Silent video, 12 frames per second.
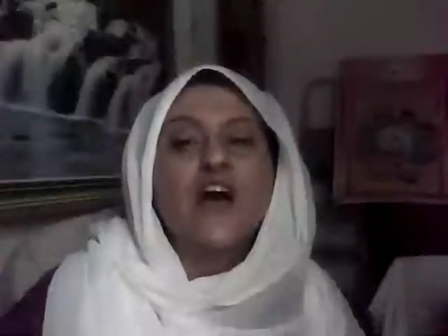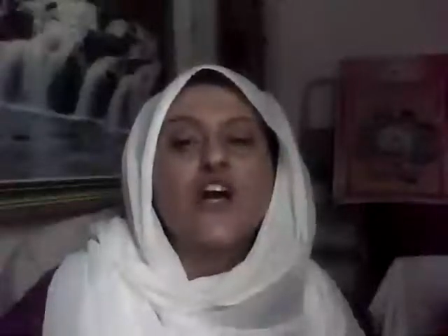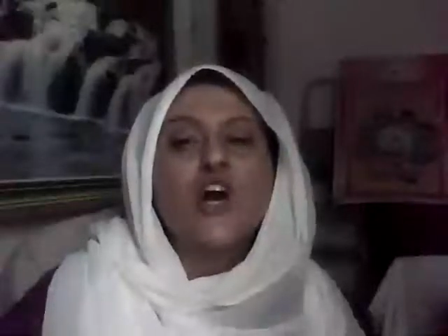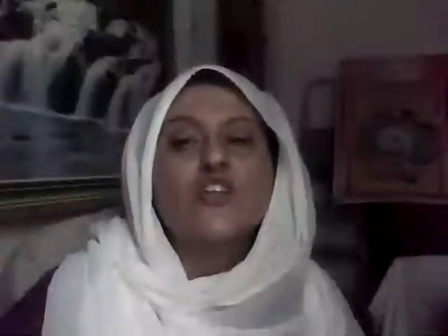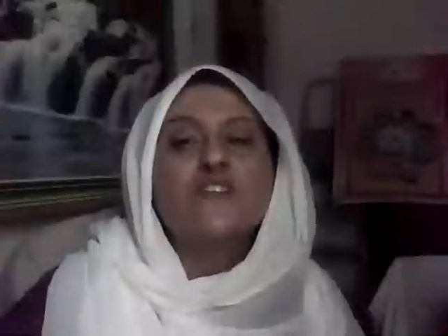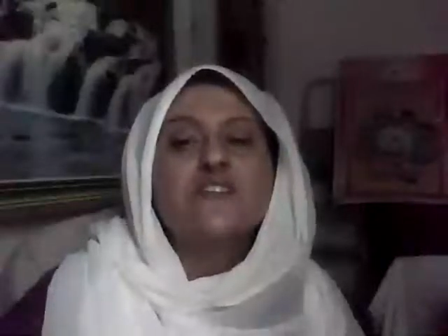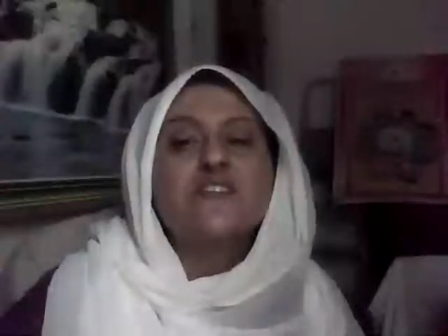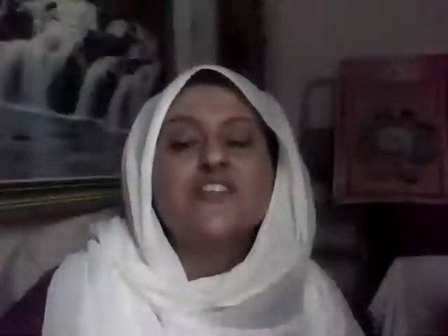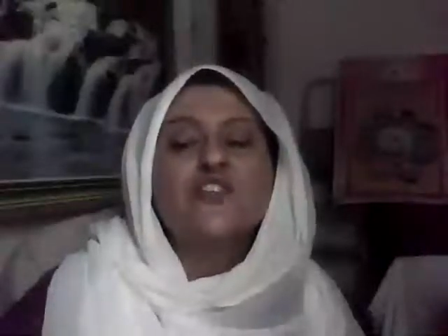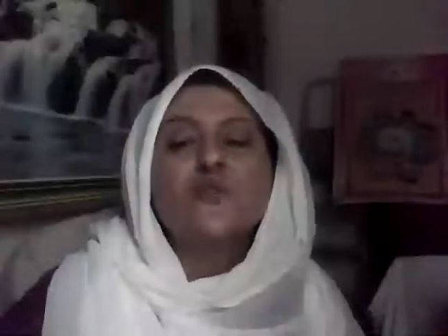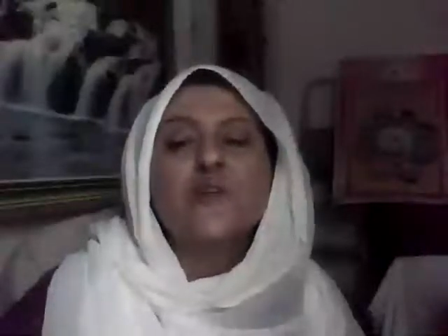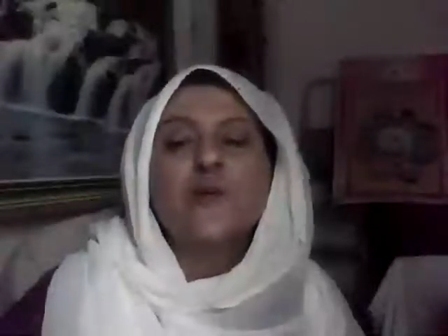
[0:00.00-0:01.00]

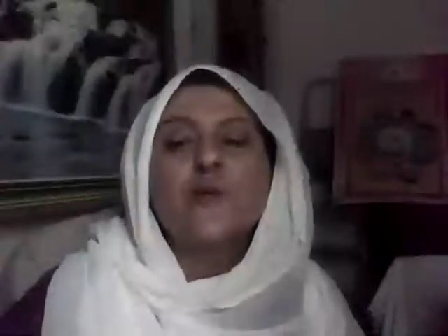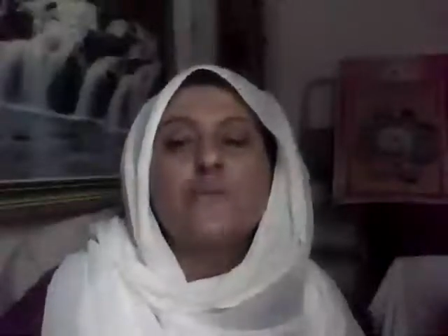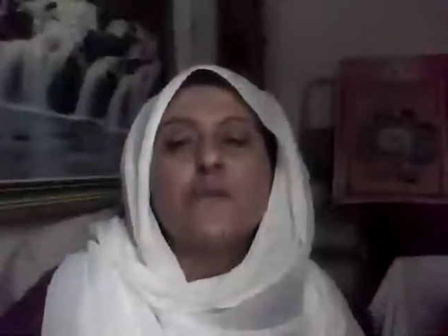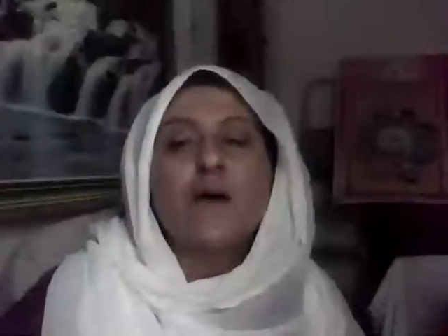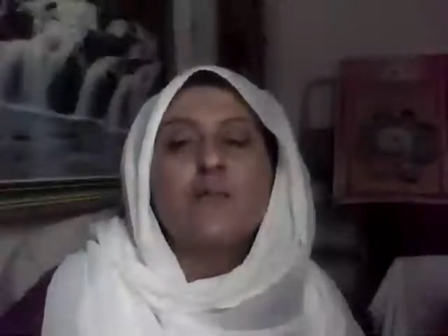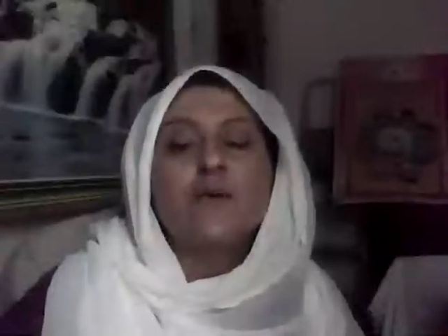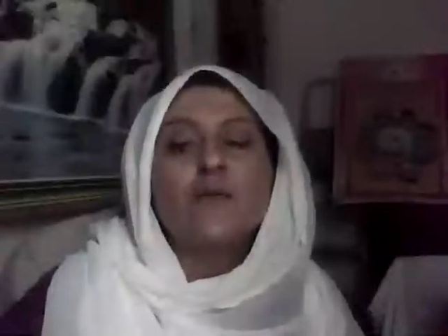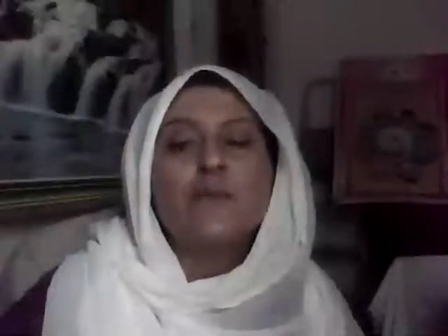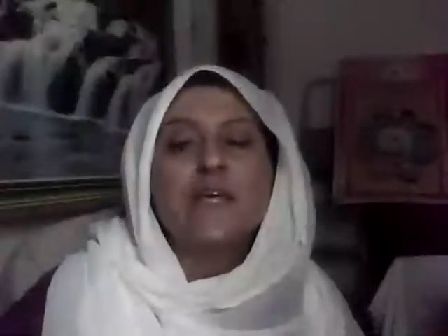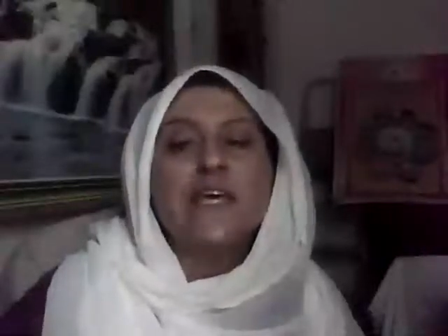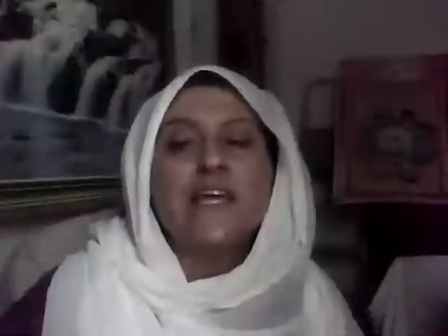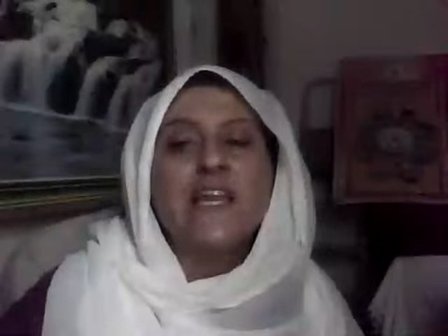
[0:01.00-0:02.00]
constantly remember
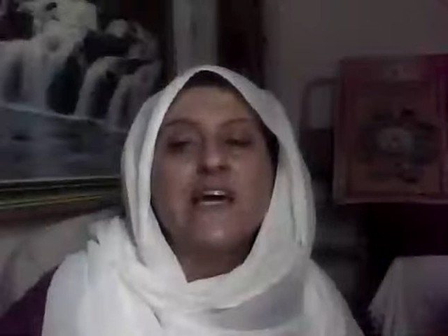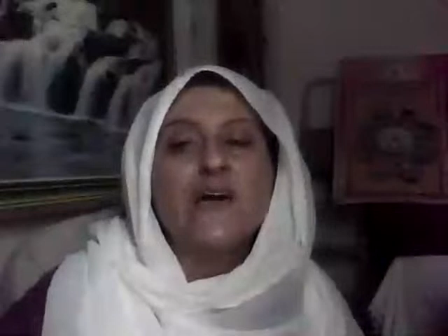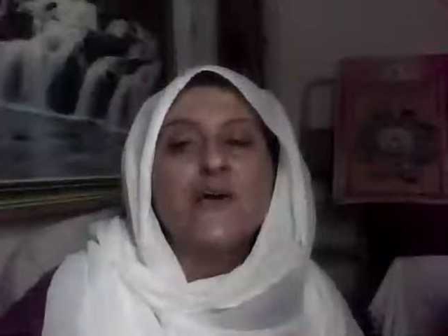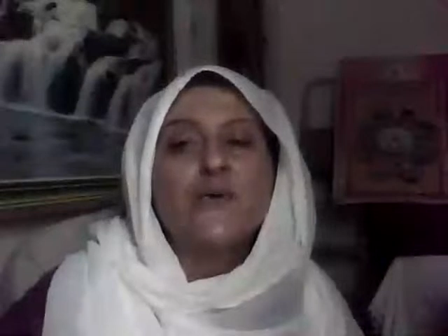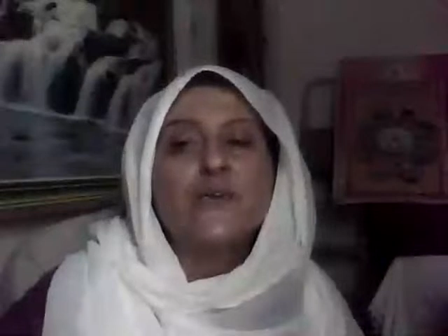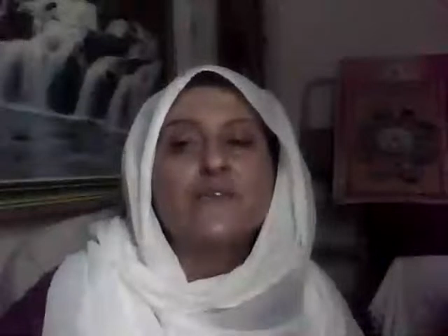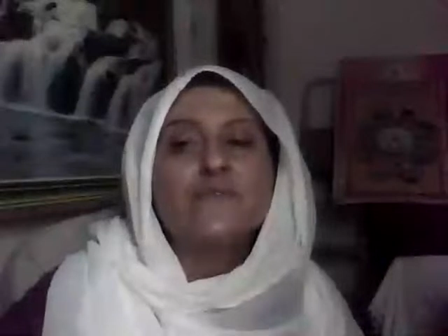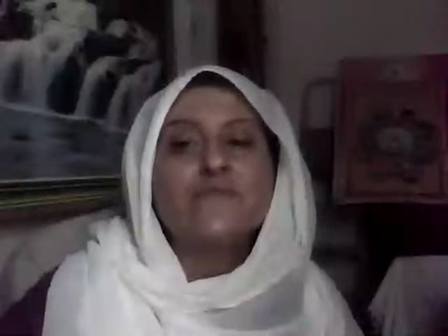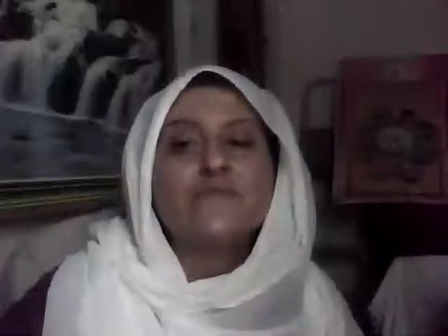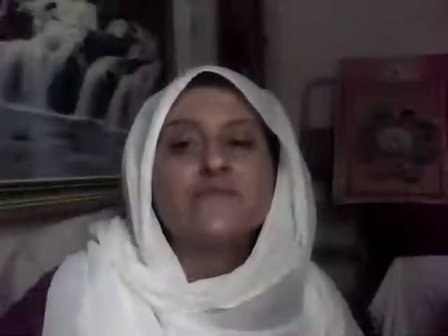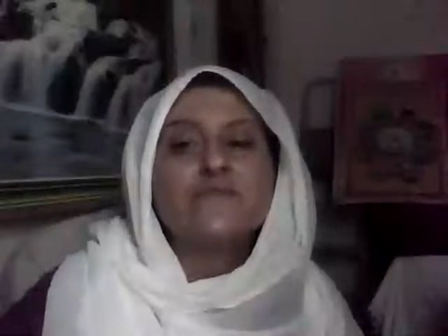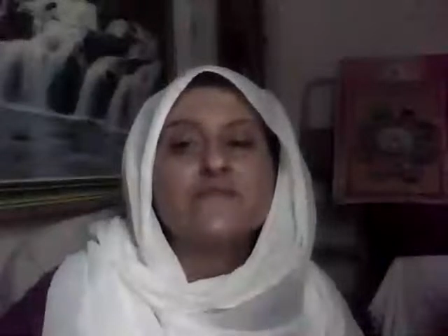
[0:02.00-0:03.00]
me alone.
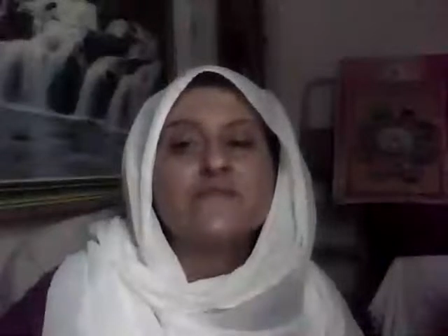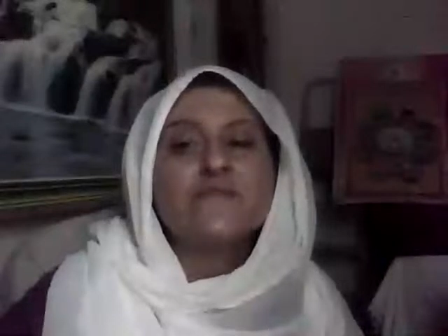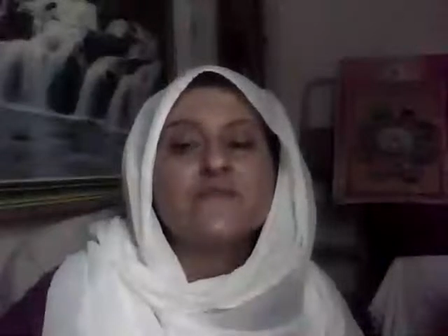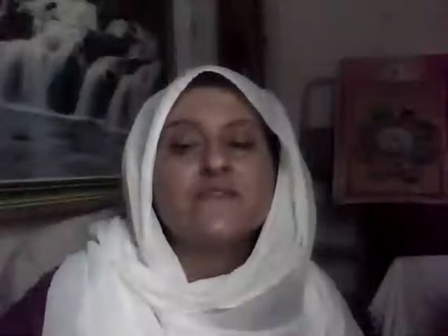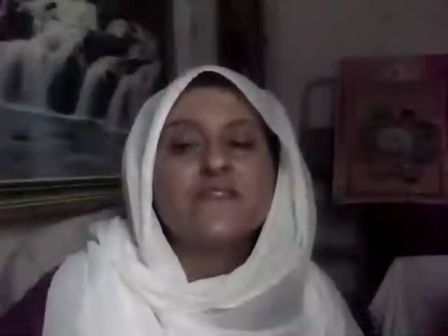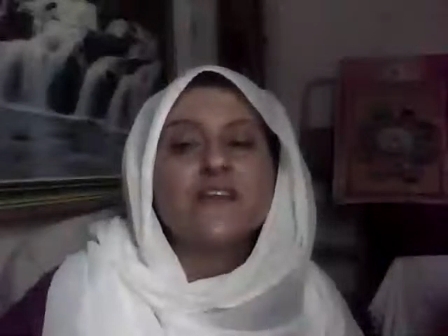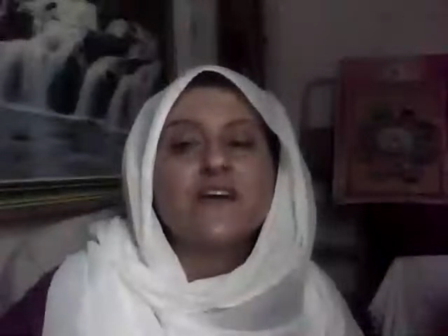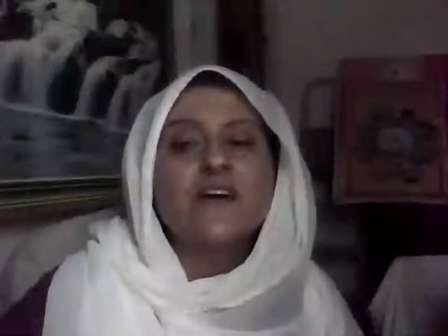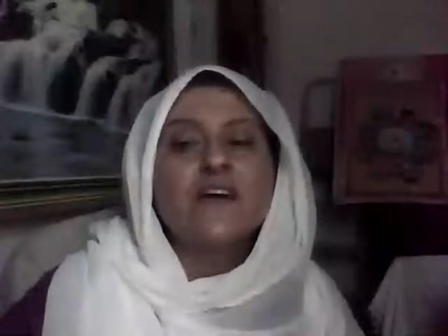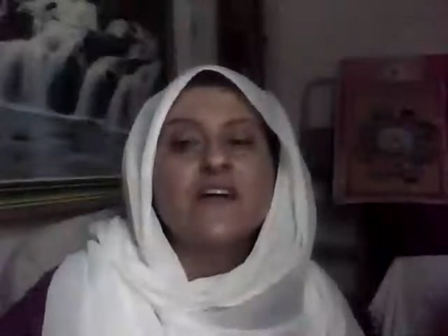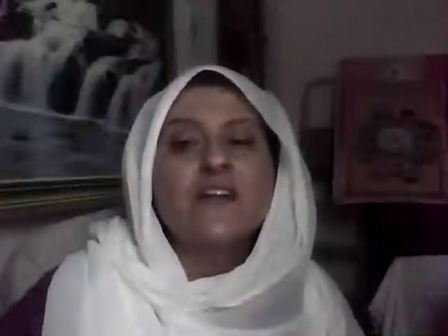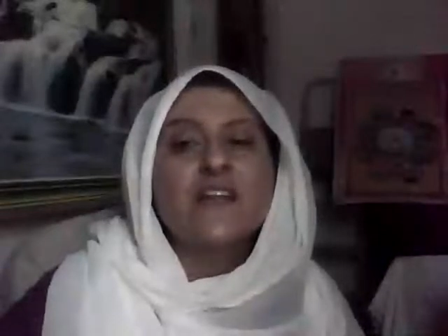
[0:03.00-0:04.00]

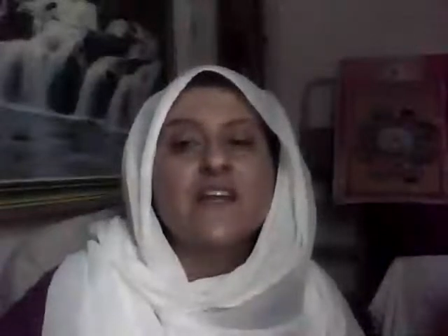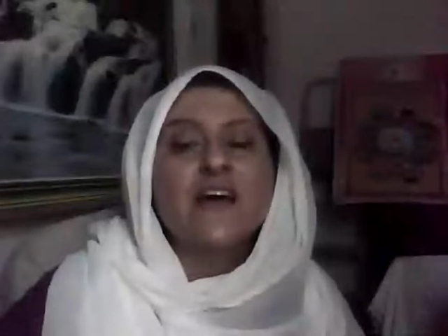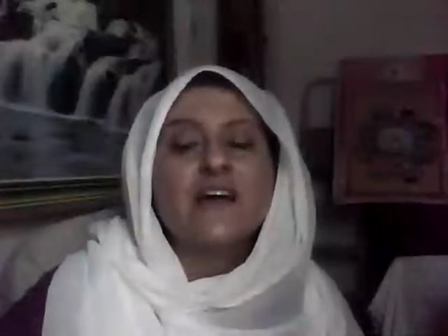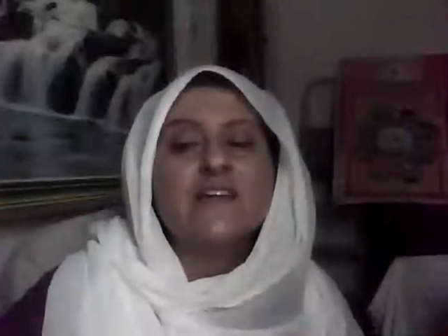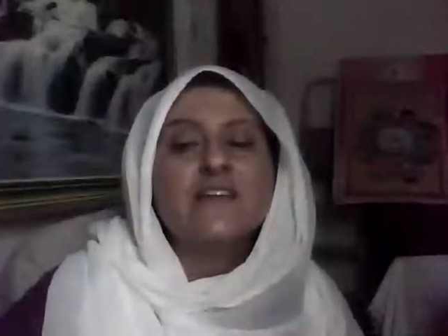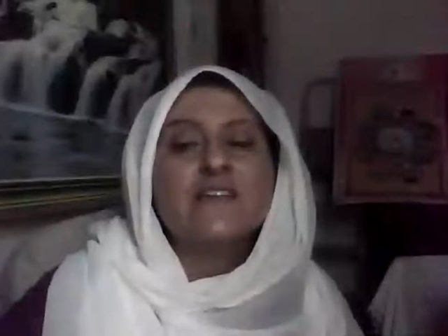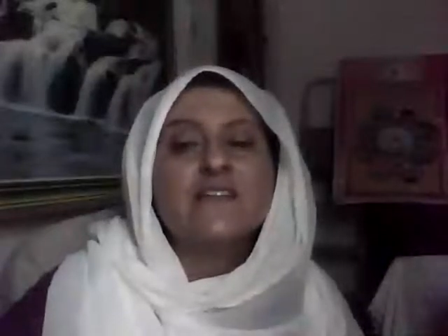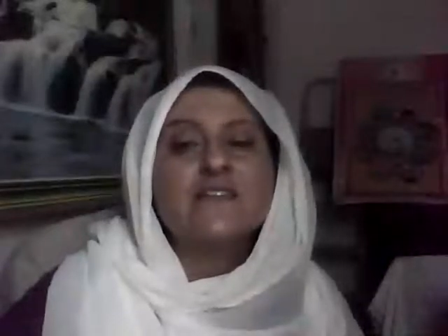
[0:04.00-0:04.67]
Niran